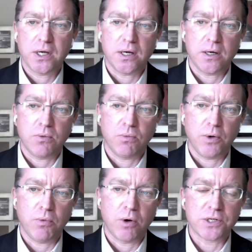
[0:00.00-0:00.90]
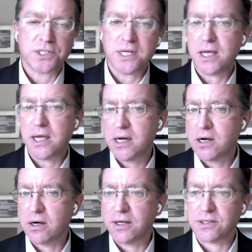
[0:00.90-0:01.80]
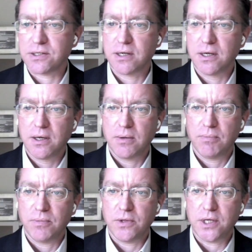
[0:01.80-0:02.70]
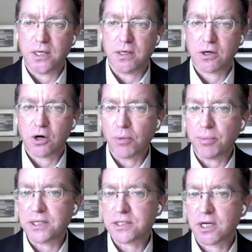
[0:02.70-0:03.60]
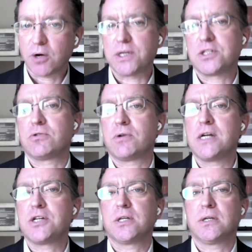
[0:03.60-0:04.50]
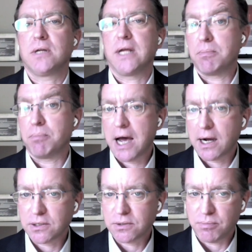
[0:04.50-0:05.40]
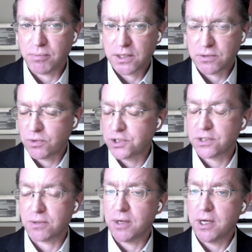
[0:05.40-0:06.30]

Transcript: What we're seeing here is the carbon sequestration impact, which is of